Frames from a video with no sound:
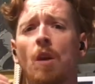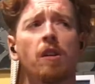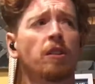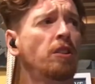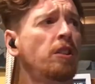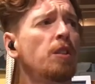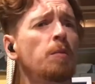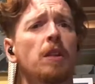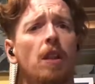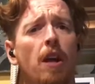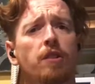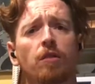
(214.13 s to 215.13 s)
sends me
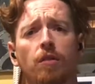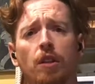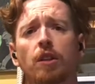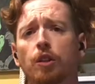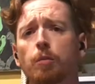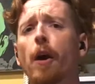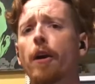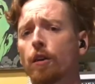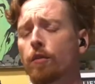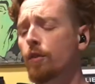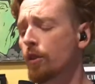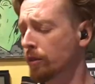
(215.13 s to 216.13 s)
lots of good expired
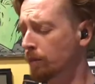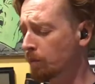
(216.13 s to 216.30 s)
food.